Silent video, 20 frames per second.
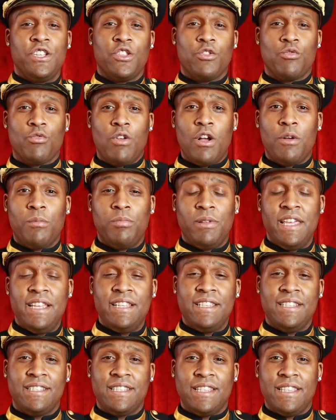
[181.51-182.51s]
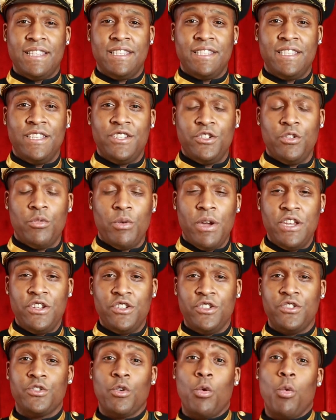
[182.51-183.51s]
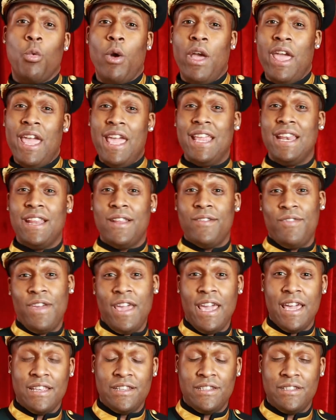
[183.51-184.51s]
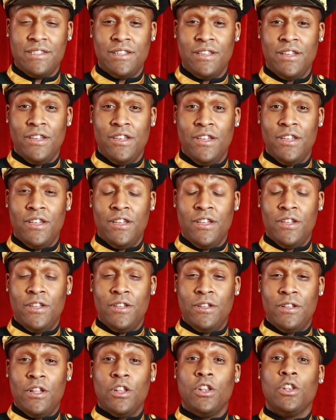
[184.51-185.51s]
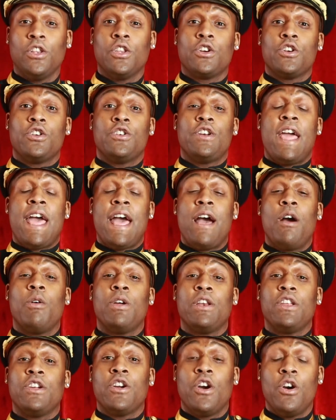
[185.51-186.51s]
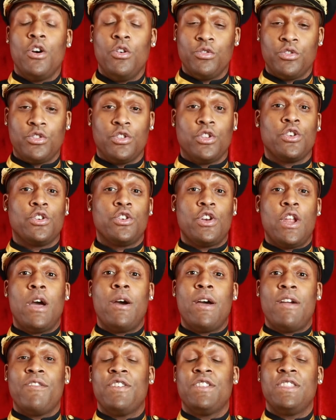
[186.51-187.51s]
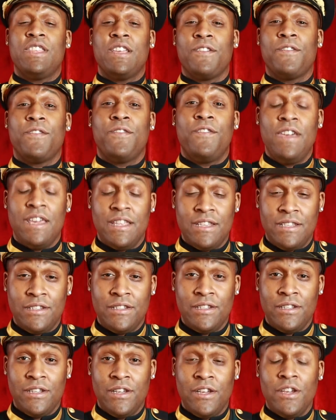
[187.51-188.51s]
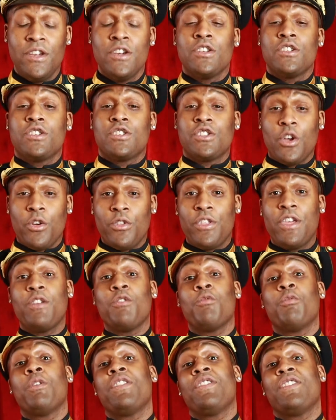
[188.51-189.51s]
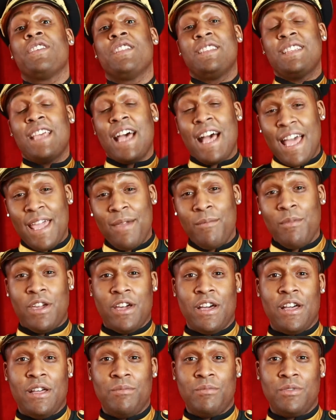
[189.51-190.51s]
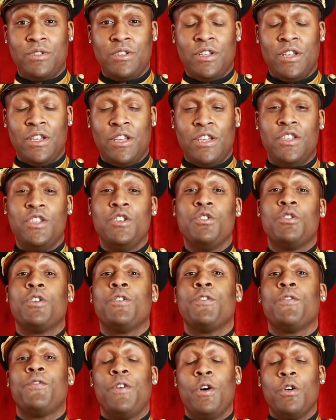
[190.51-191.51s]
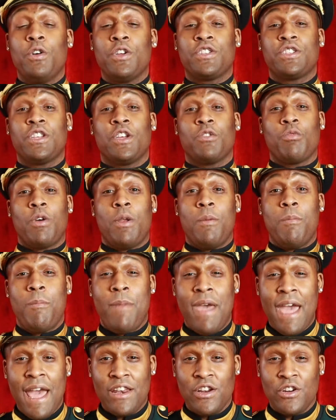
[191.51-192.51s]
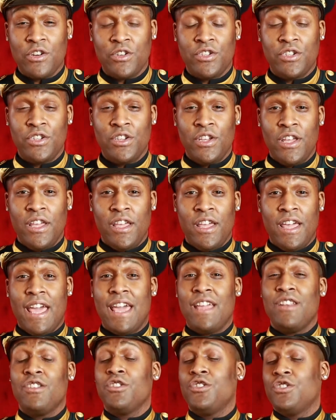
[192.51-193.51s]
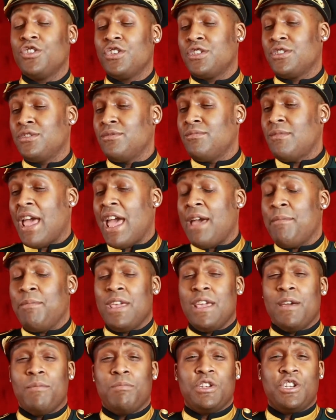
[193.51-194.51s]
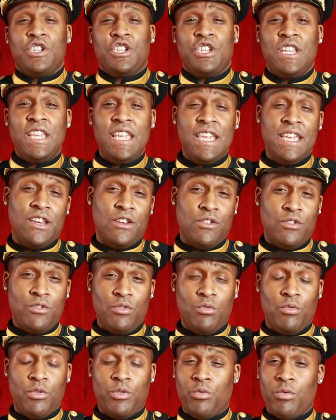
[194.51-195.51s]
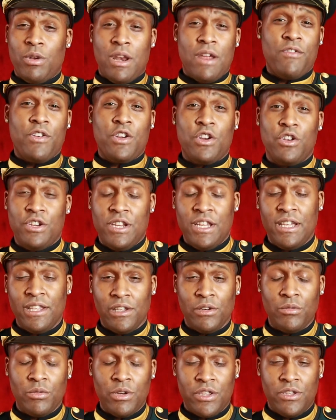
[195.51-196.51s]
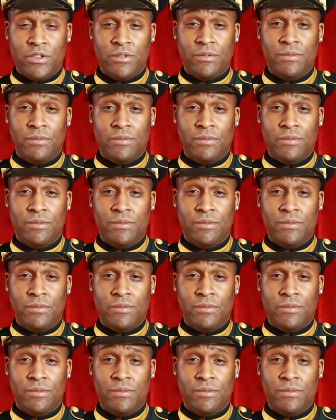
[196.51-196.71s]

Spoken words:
the wrong places in these situations way in advance. Learn how it goes. Learn how everything fits. So that when the time comes, you can focus on what matters and just be a machine with whatever you're dealing with.